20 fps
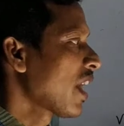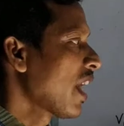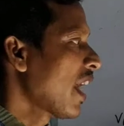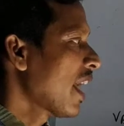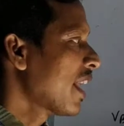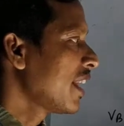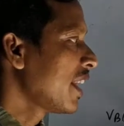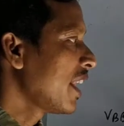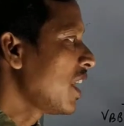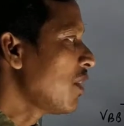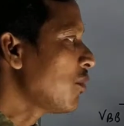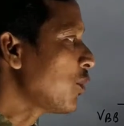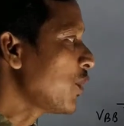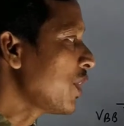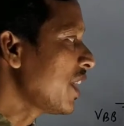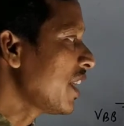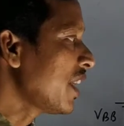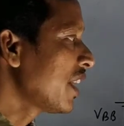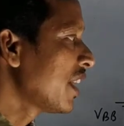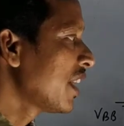And if
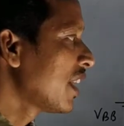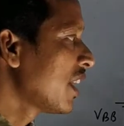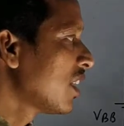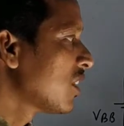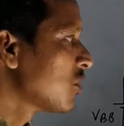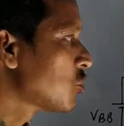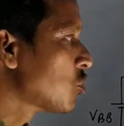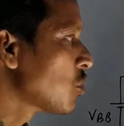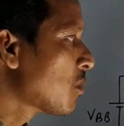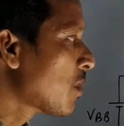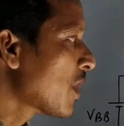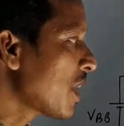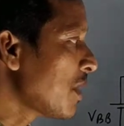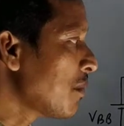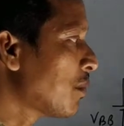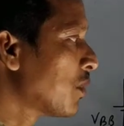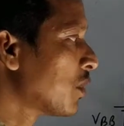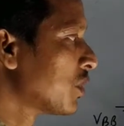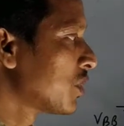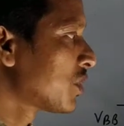we
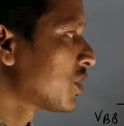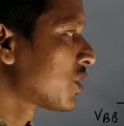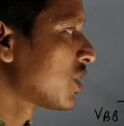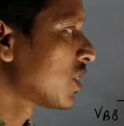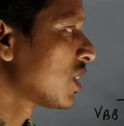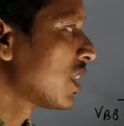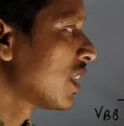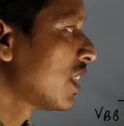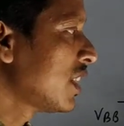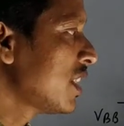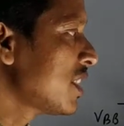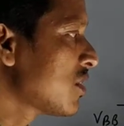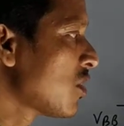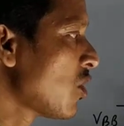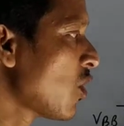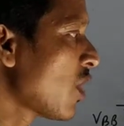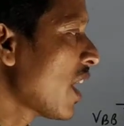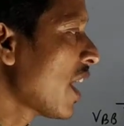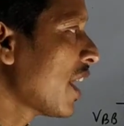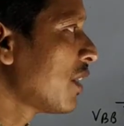superimposed this
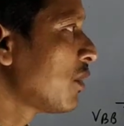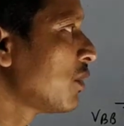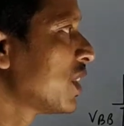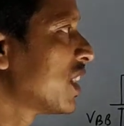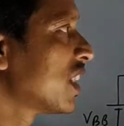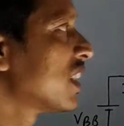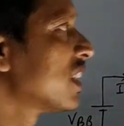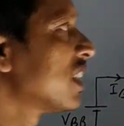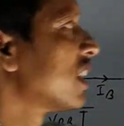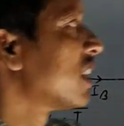load line with the